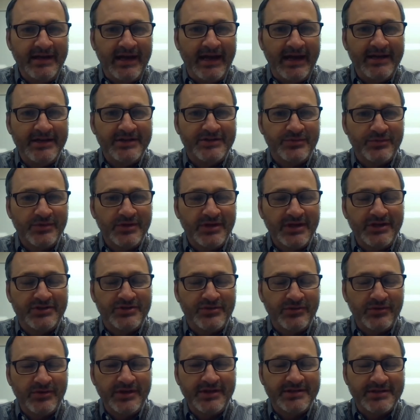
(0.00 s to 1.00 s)
it's really
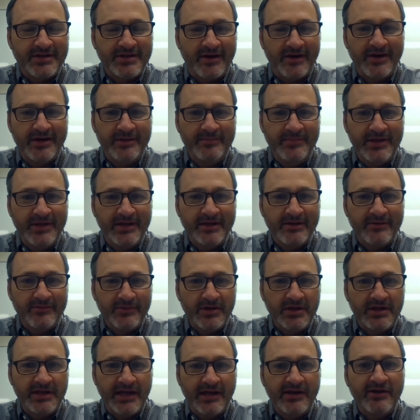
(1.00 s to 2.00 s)
truly starting to be a
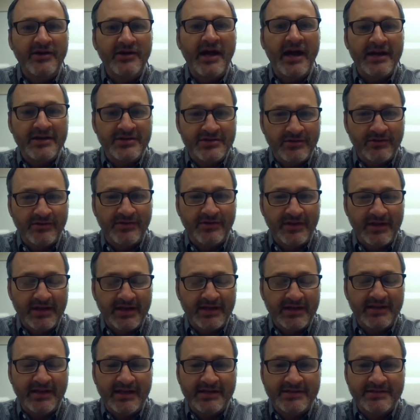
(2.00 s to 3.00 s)
real international
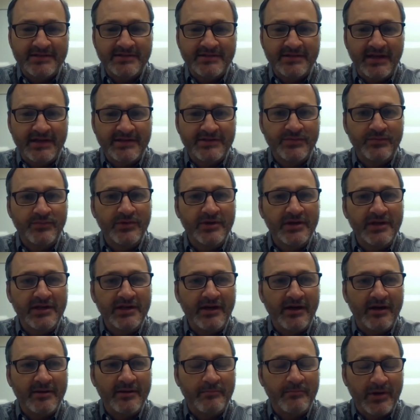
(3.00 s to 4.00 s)
thing, and that's
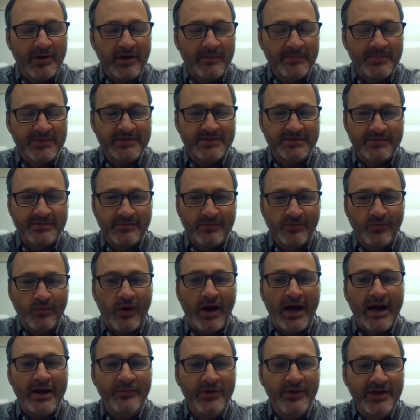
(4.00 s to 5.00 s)
really on purpose
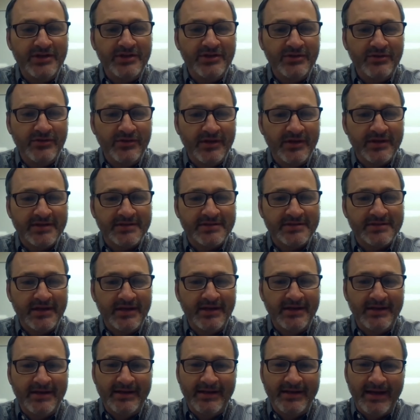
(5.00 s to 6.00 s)
why we do this.
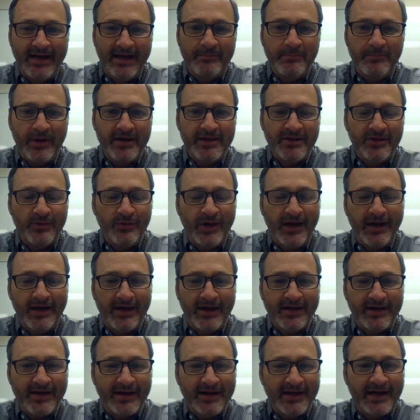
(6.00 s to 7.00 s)
And by the way,
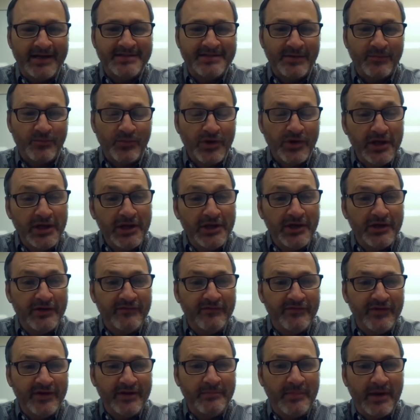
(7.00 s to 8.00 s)
I got some really
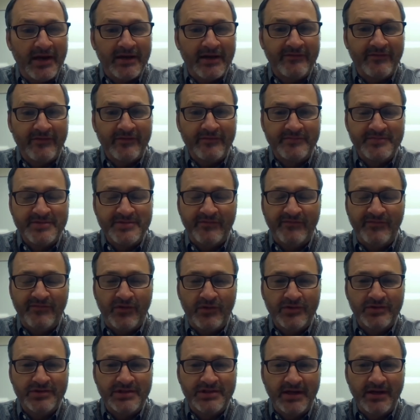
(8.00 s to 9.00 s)
good feedback from some
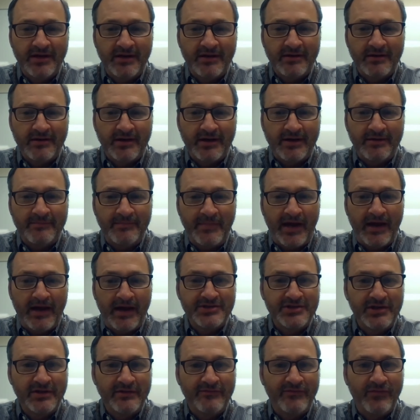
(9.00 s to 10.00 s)
folks here.
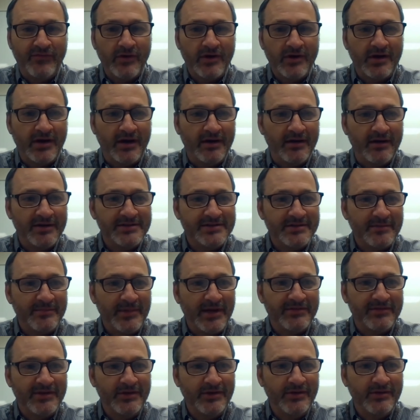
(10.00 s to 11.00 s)
Actually in Fort Collins, I'm
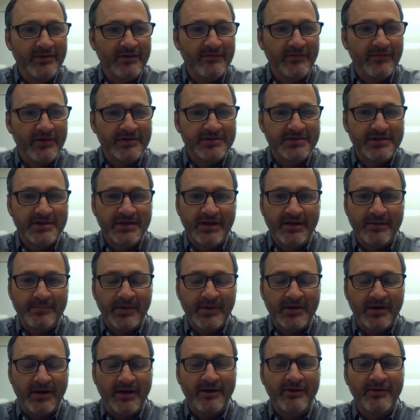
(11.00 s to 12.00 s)
at the University of
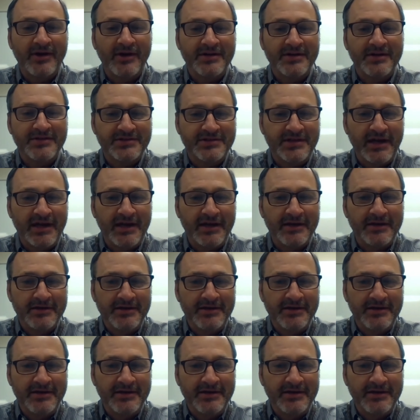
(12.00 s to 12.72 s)
Colorado State.